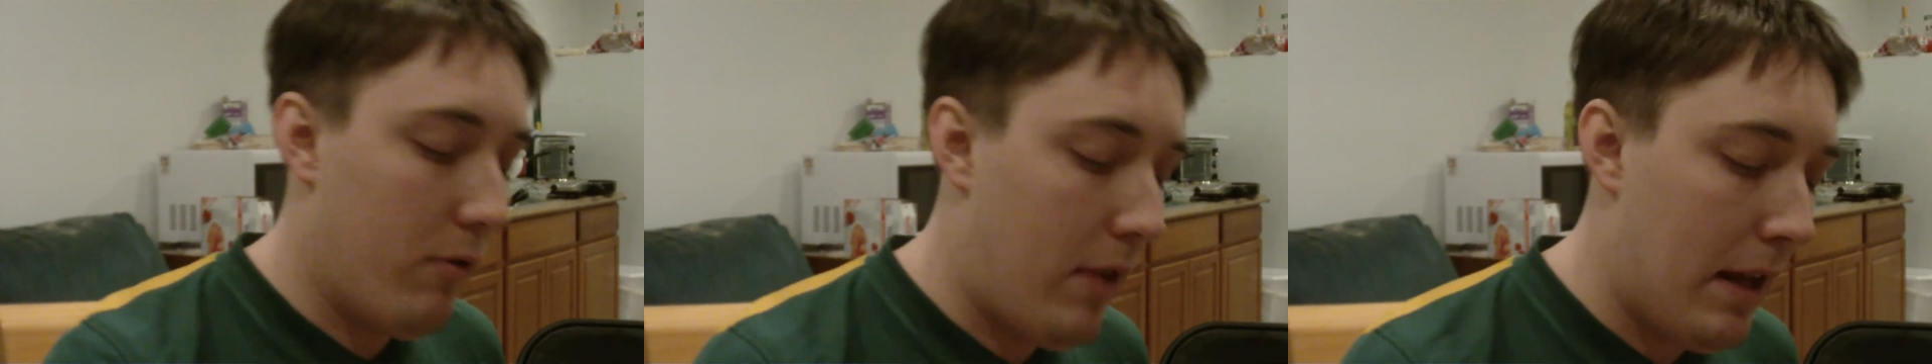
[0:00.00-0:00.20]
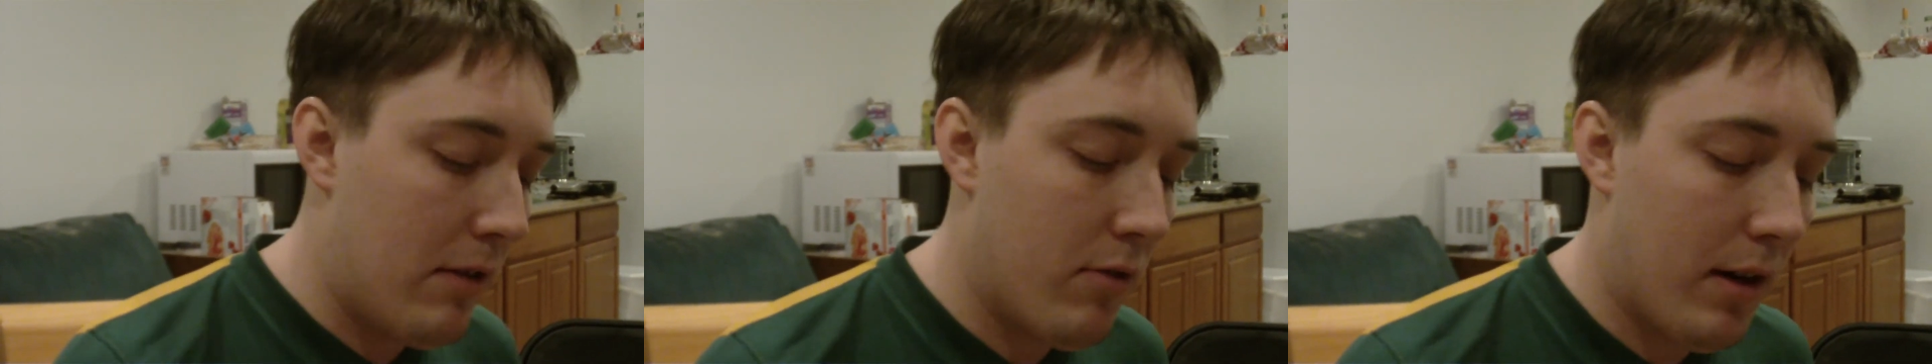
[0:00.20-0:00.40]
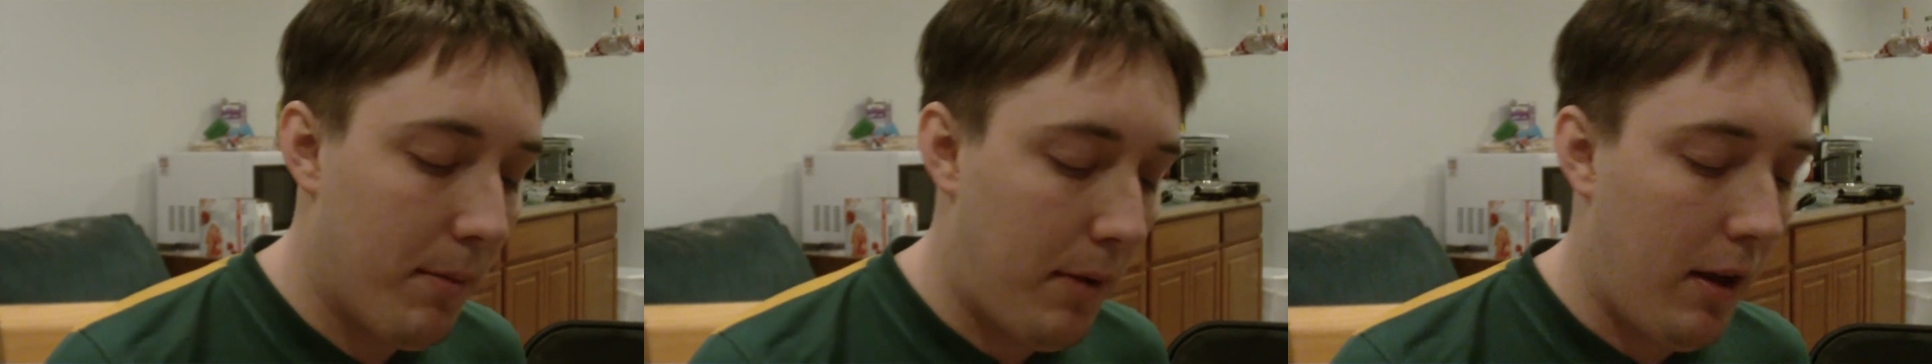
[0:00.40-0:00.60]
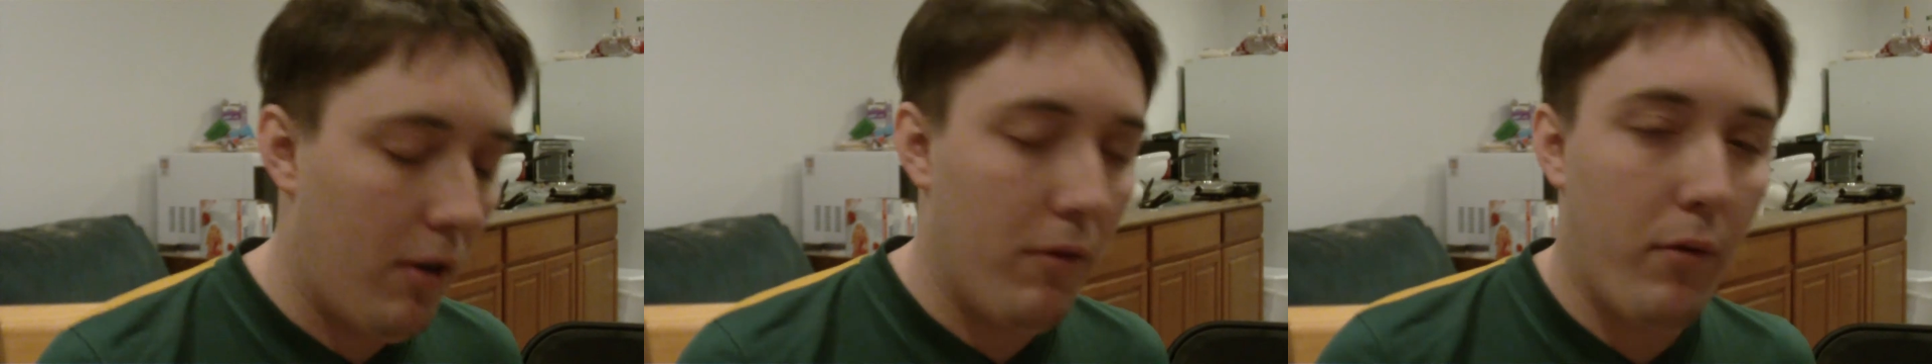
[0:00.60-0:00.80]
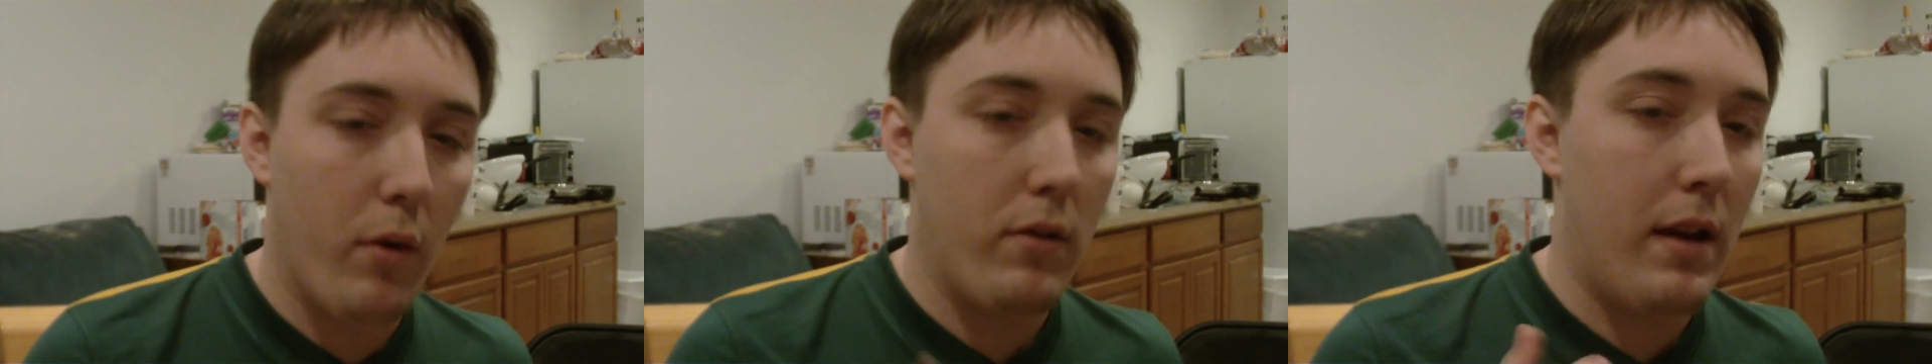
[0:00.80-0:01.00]
then drop
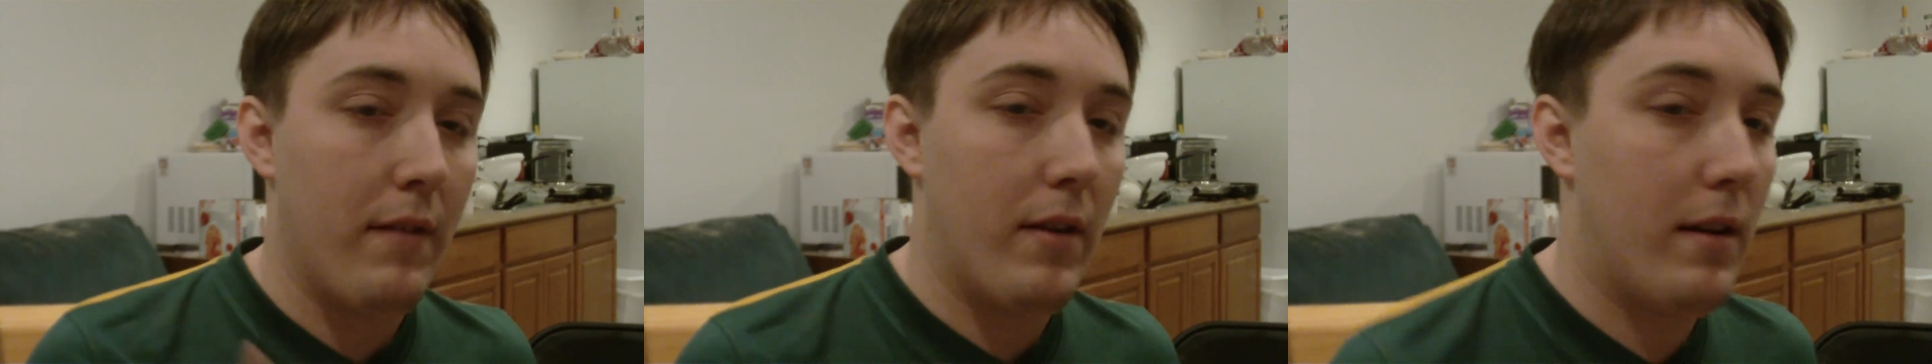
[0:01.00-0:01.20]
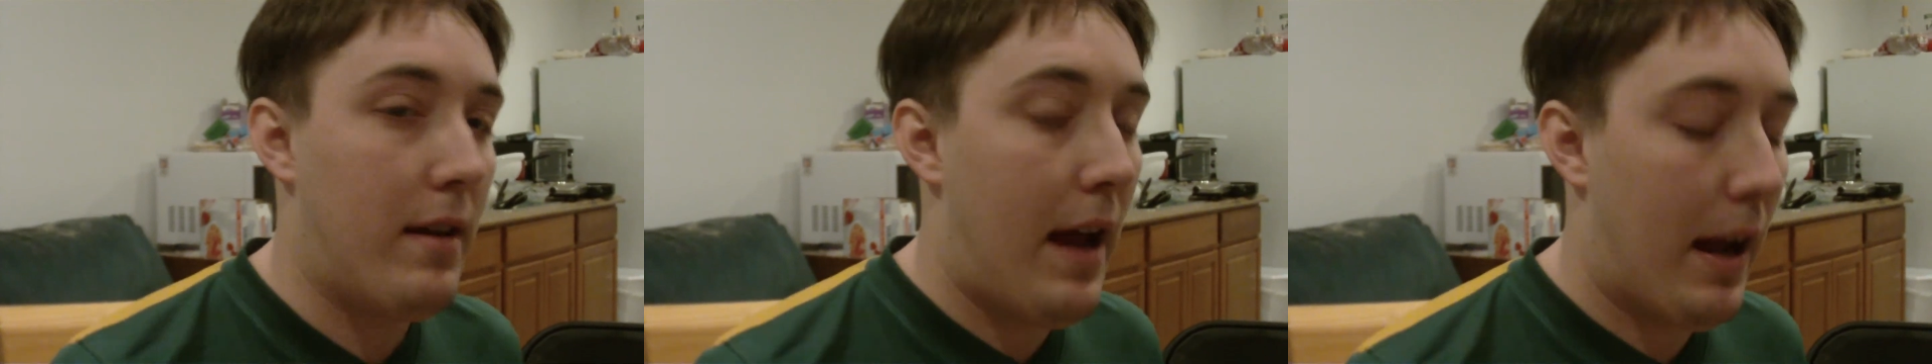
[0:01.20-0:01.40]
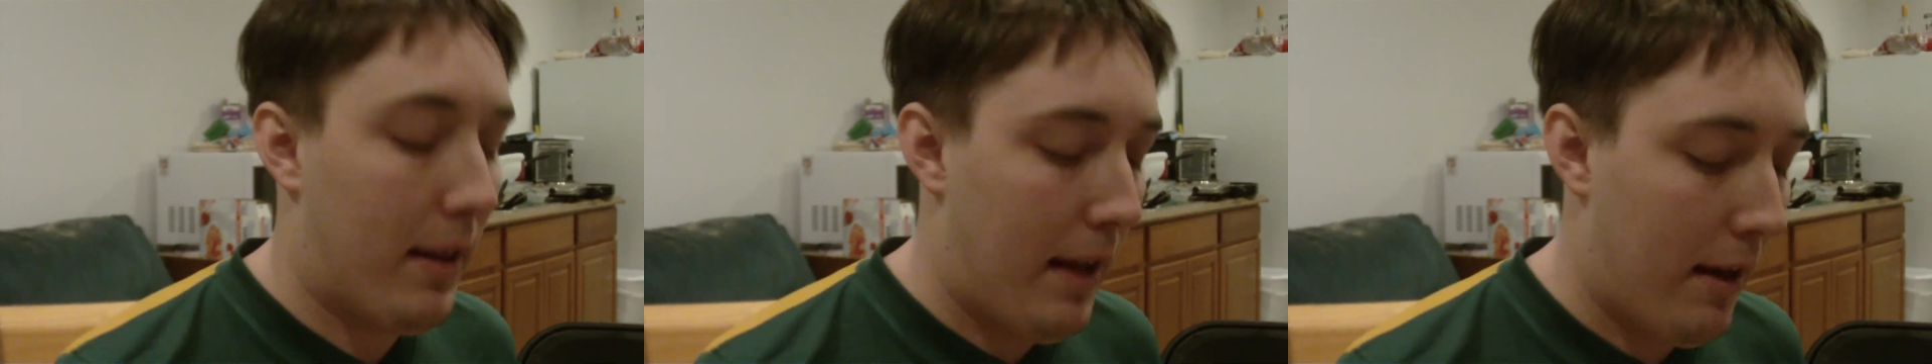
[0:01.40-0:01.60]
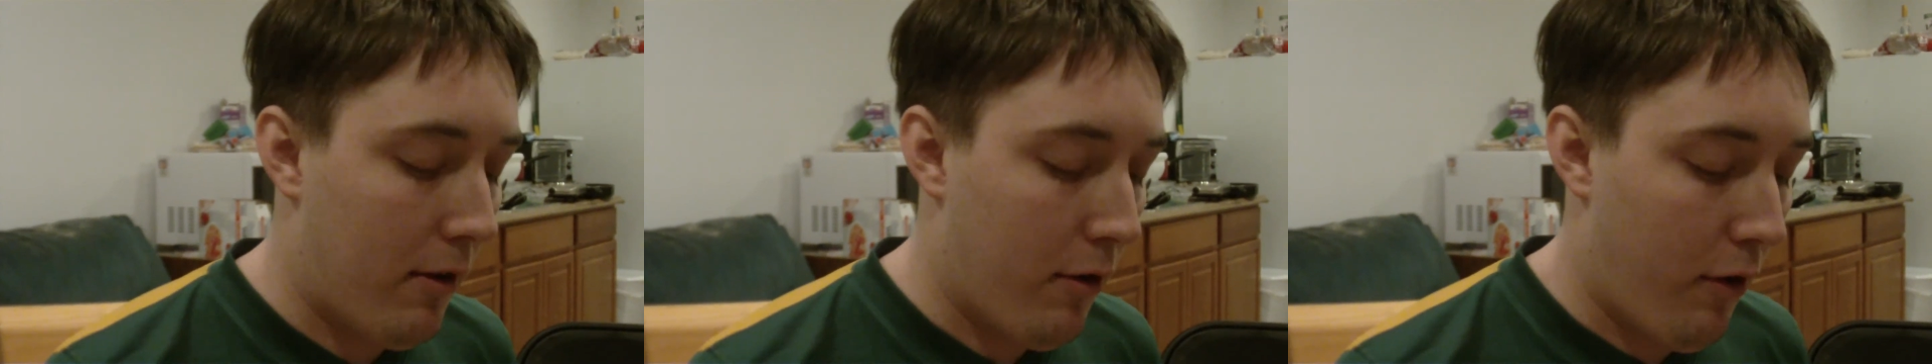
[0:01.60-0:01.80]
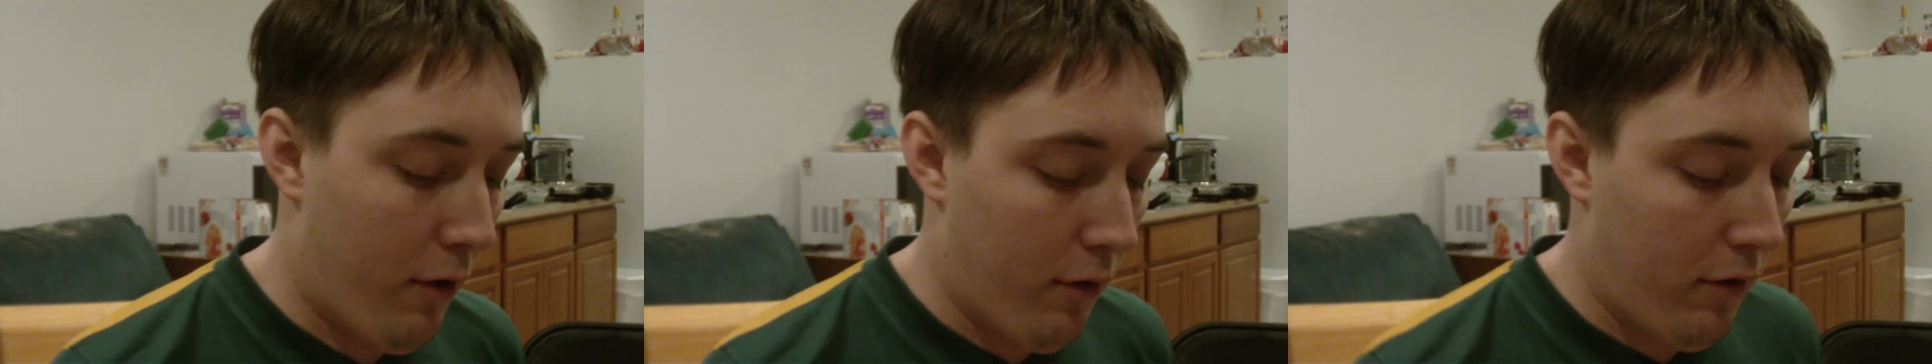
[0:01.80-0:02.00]
Gale Force and have it attack
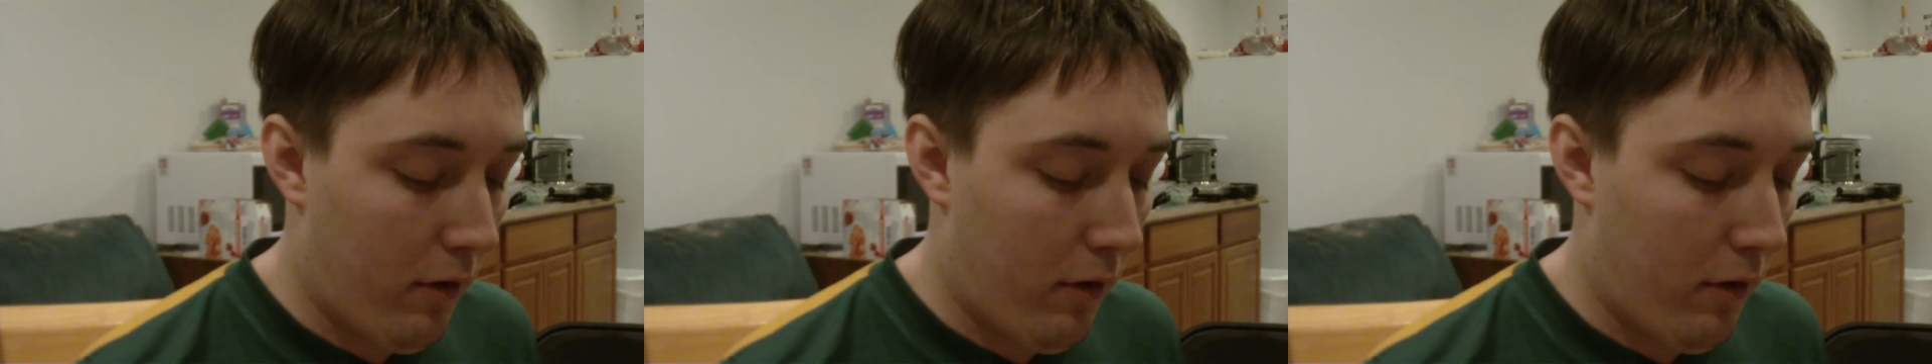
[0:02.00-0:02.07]
that turn.